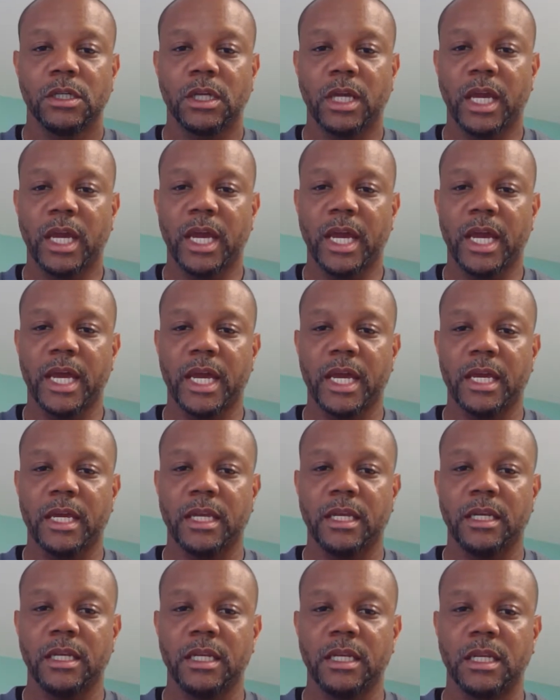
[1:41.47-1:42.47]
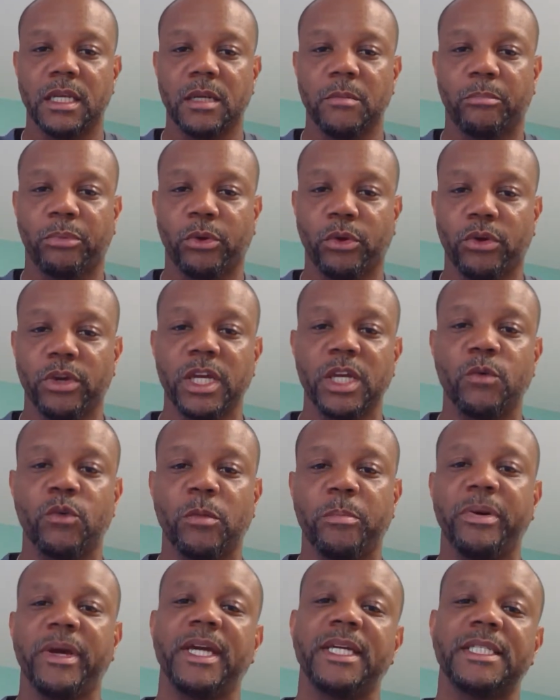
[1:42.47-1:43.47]
And employee will
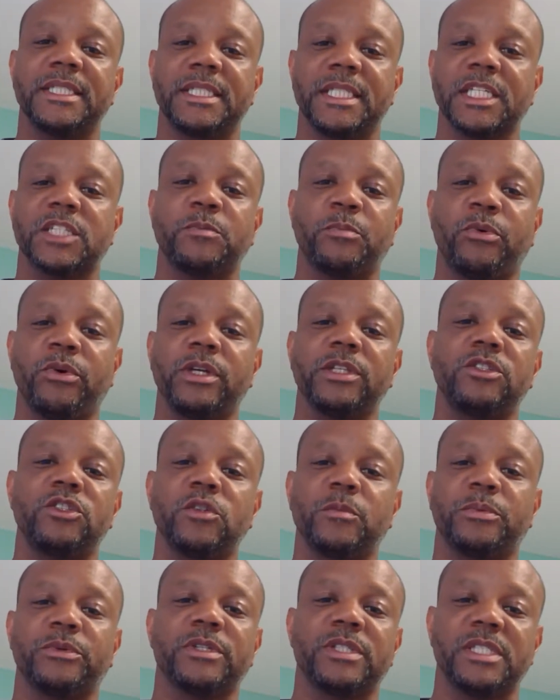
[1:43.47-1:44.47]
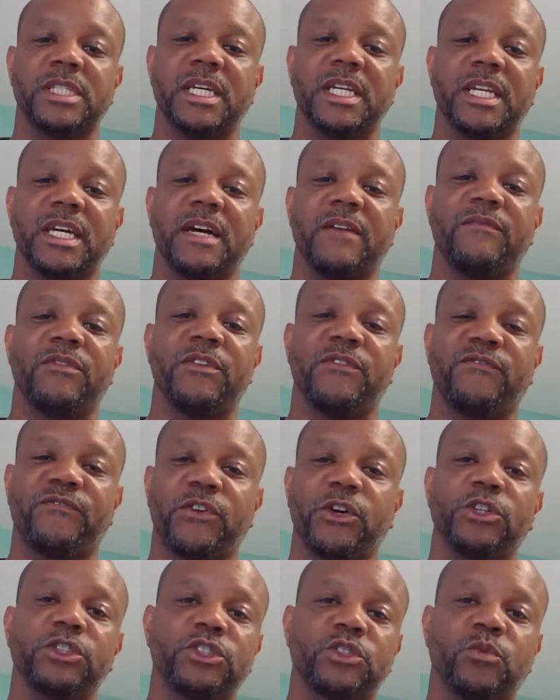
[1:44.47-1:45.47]
pay 6.2% of the
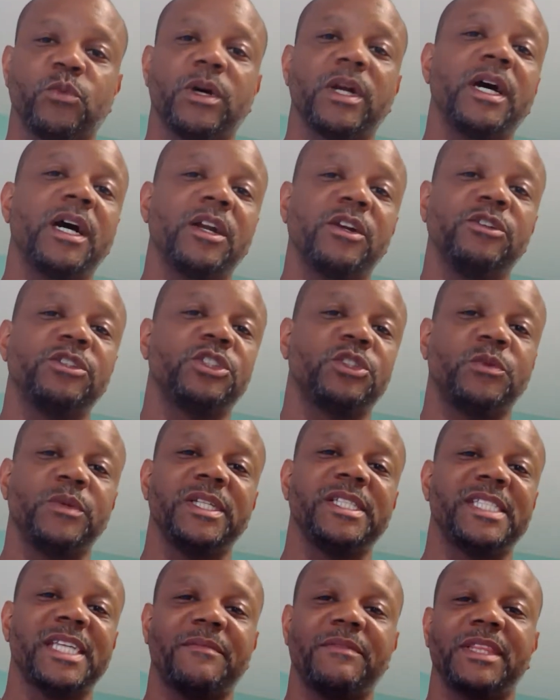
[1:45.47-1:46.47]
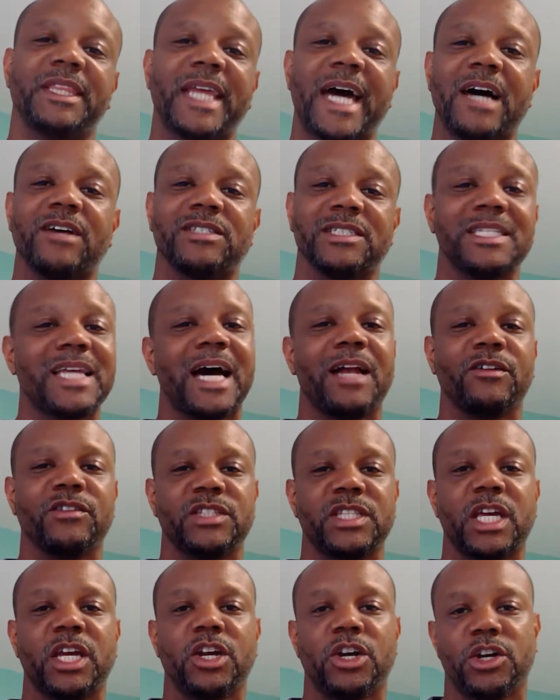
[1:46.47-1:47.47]
first $127,000
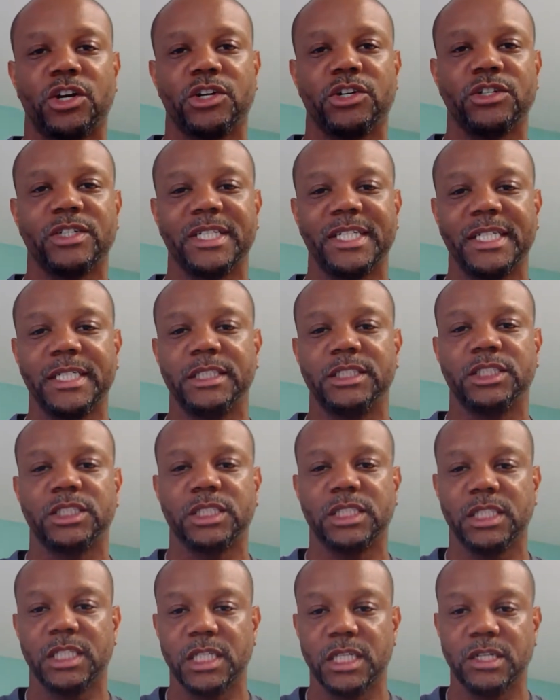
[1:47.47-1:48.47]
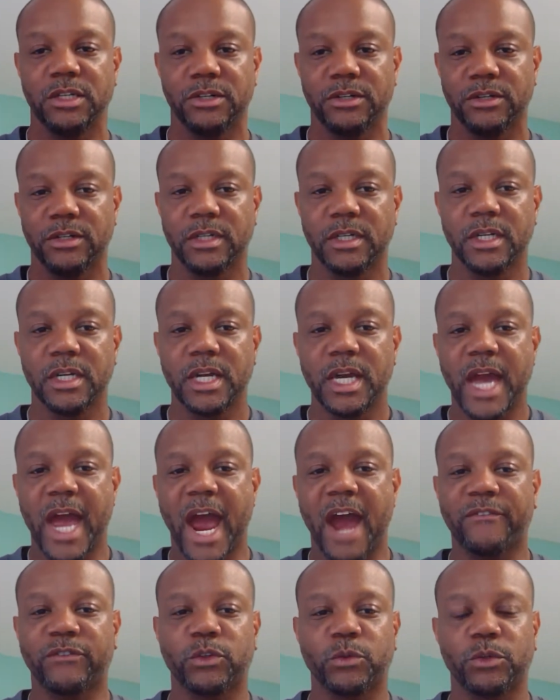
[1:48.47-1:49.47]
they earn each year.
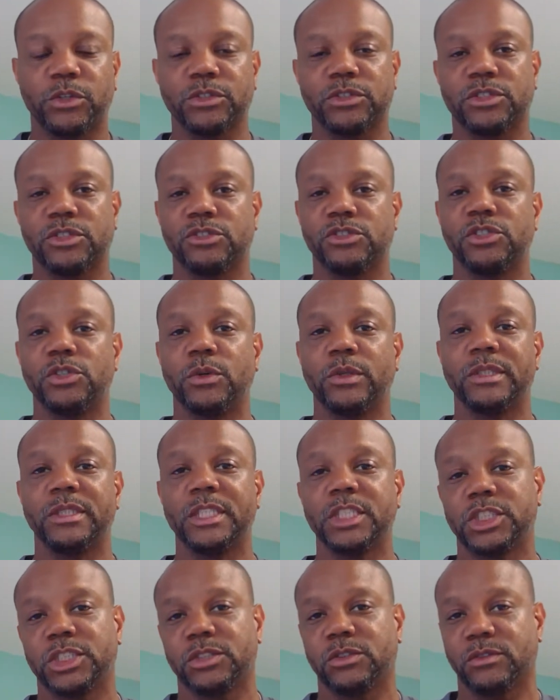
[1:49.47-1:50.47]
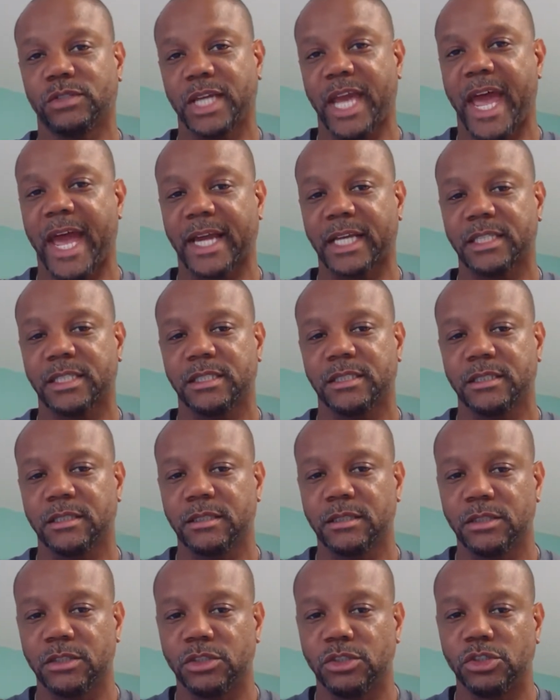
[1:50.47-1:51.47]
Afterwards, there's no additional tax
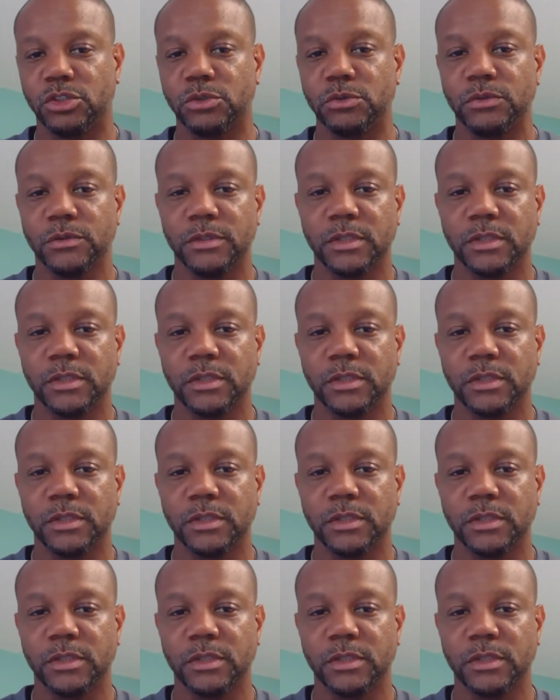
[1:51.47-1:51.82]
due.